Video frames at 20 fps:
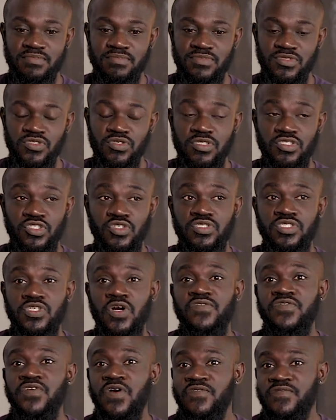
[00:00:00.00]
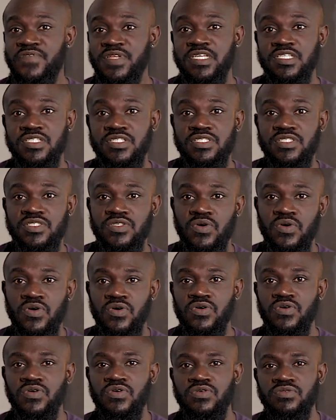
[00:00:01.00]
your self-confidence,
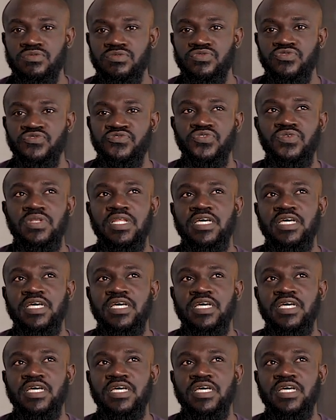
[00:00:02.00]
or you feel